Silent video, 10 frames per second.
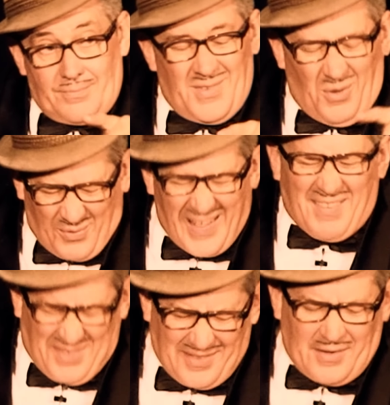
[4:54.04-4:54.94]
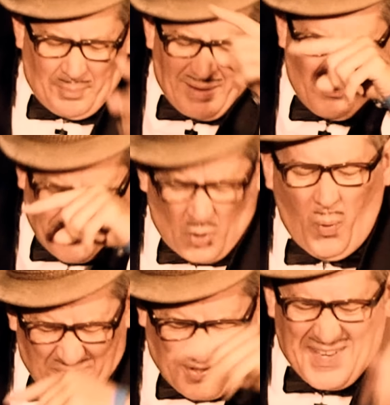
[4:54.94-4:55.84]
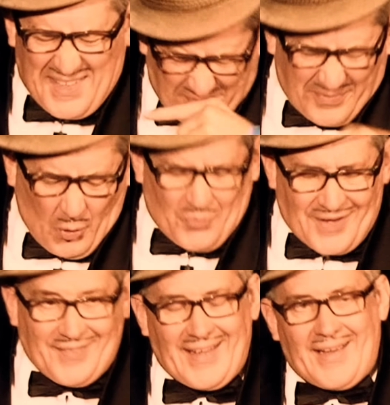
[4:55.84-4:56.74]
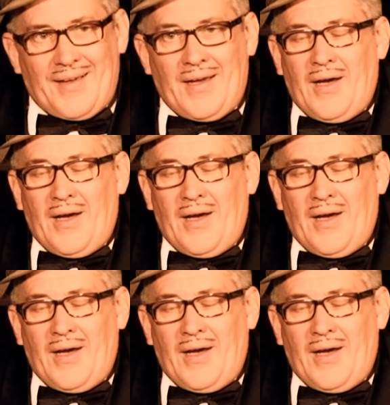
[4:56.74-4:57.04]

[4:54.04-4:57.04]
not that, about the quantities of nuts in there.